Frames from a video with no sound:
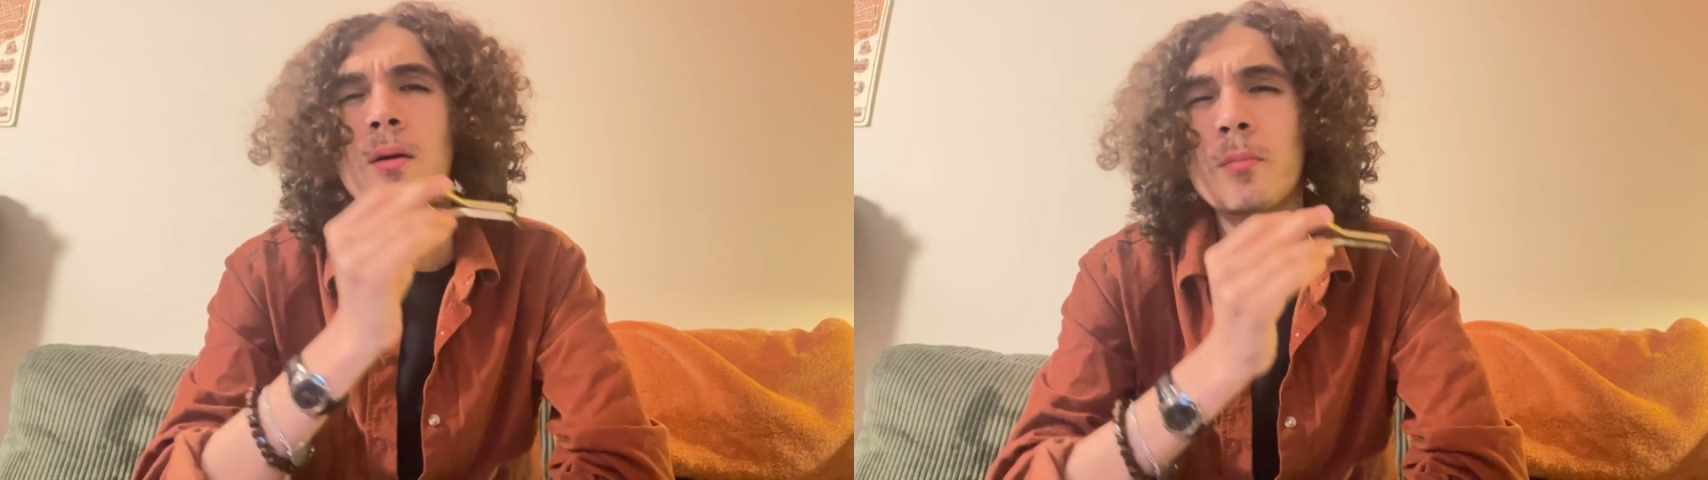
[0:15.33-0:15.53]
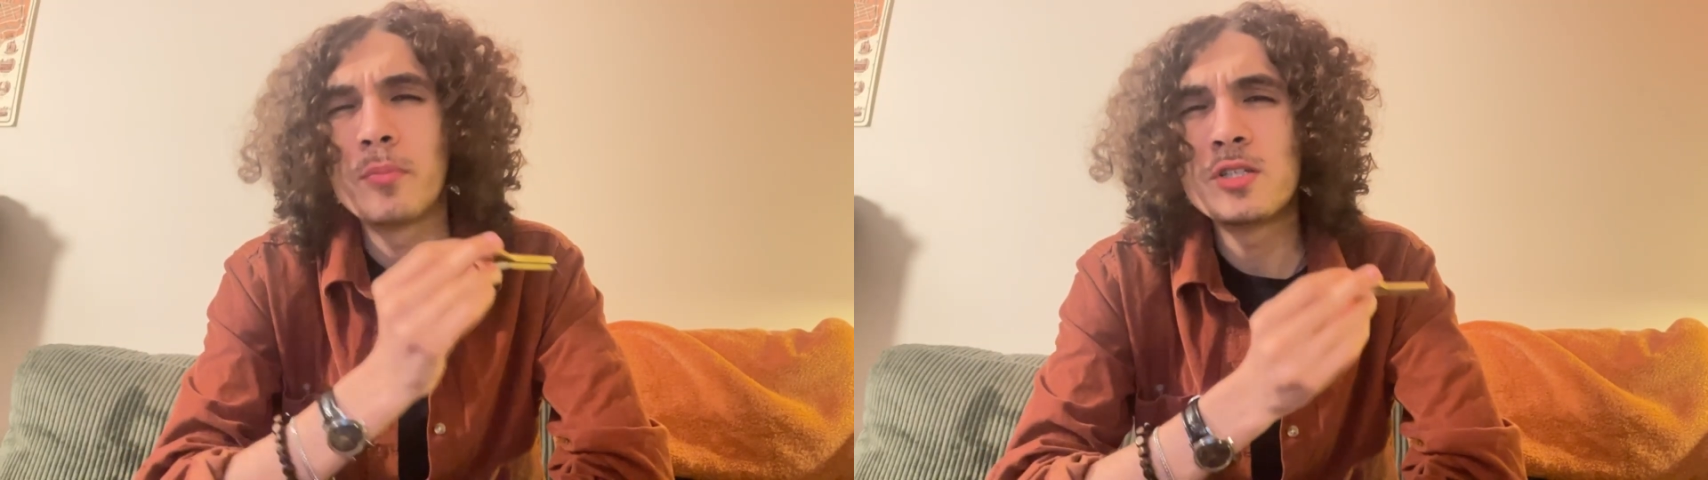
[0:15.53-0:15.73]

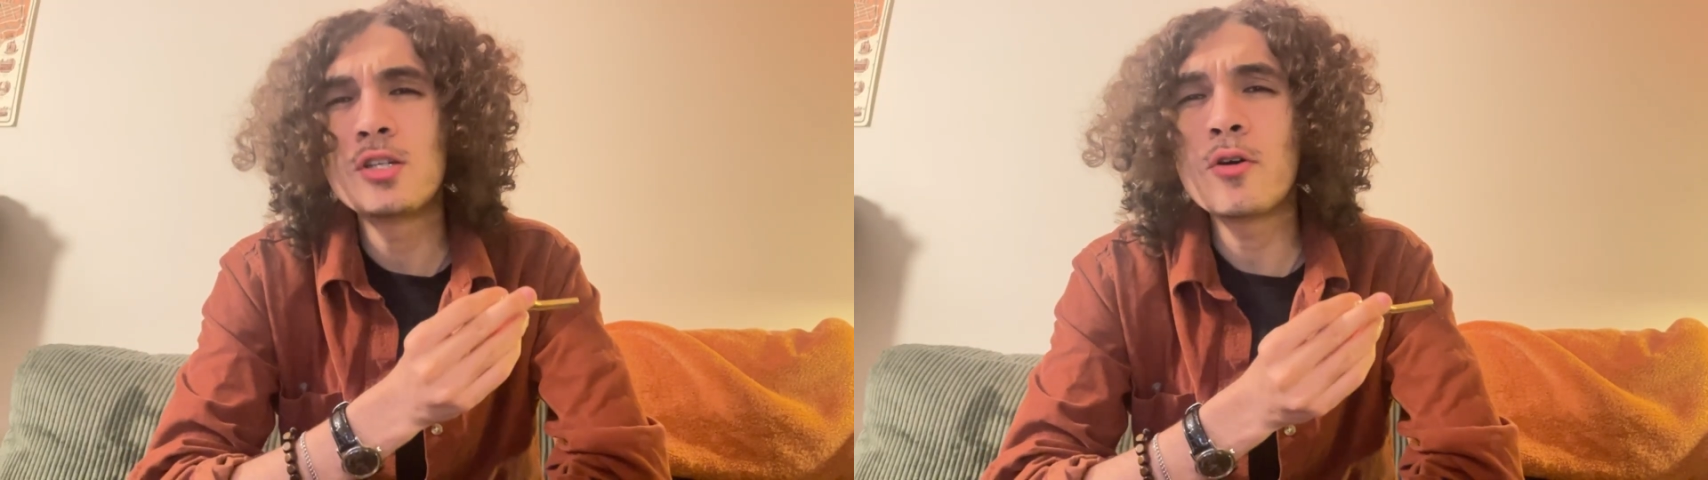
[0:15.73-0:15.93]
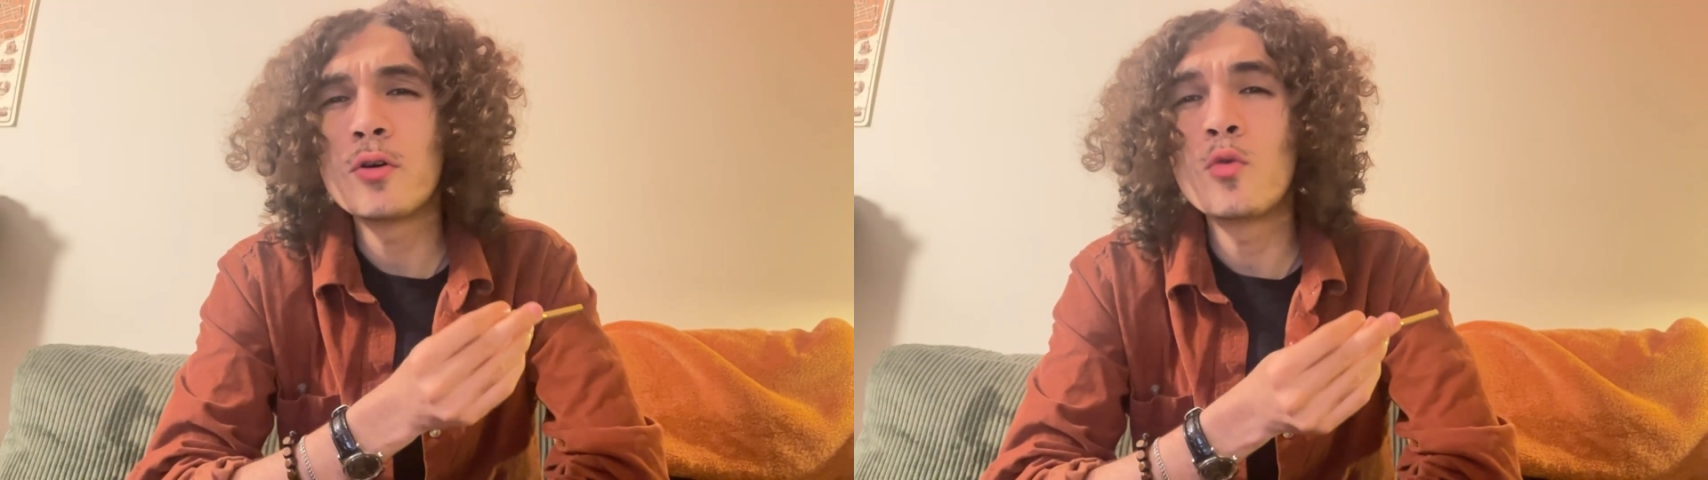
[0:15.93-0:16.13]
But do you
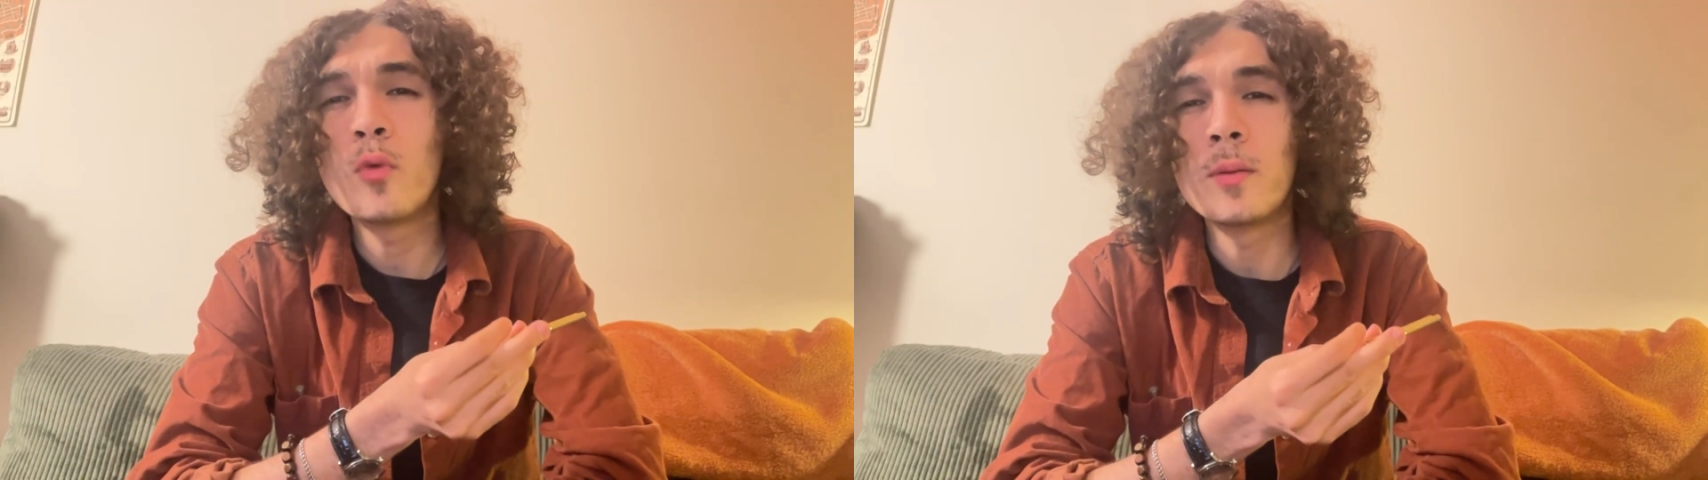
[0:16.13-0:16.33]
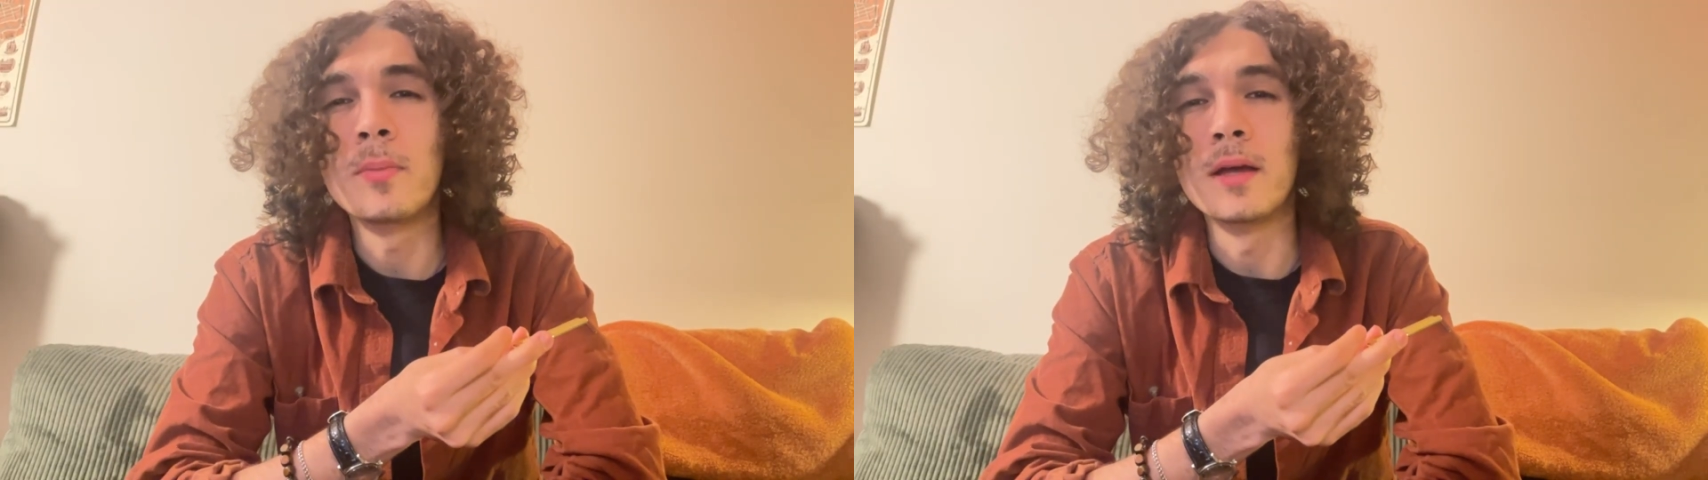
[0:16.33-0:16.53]
know who
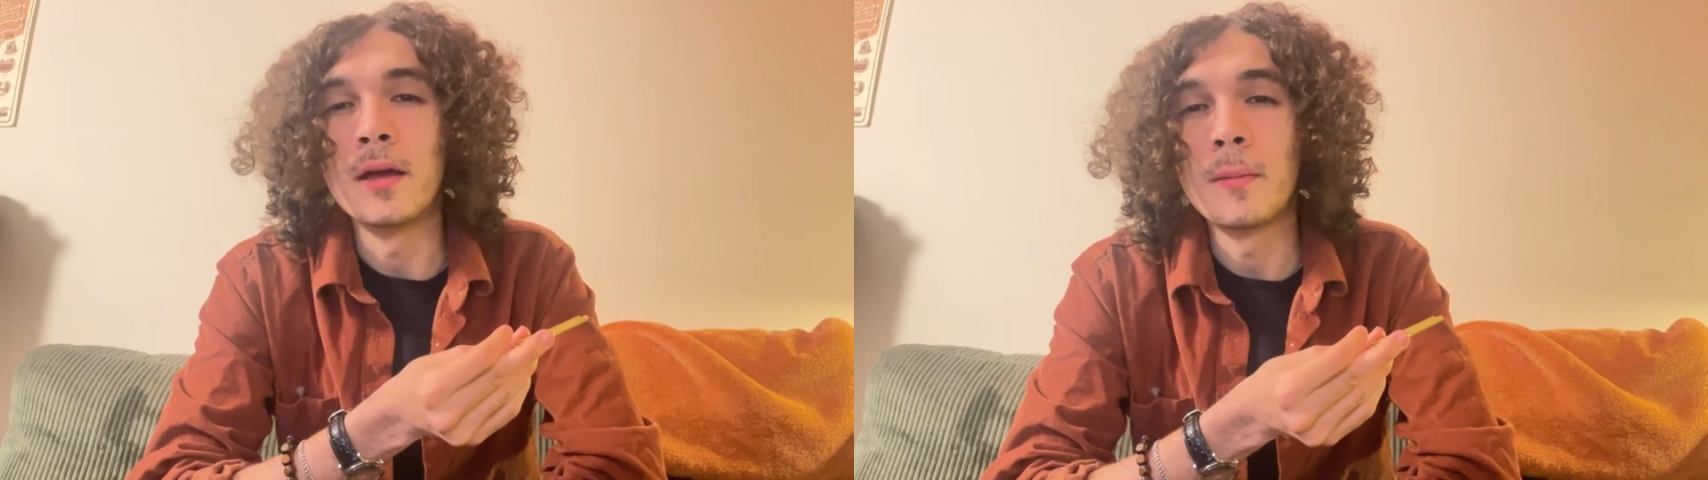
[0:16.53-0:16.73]
would be?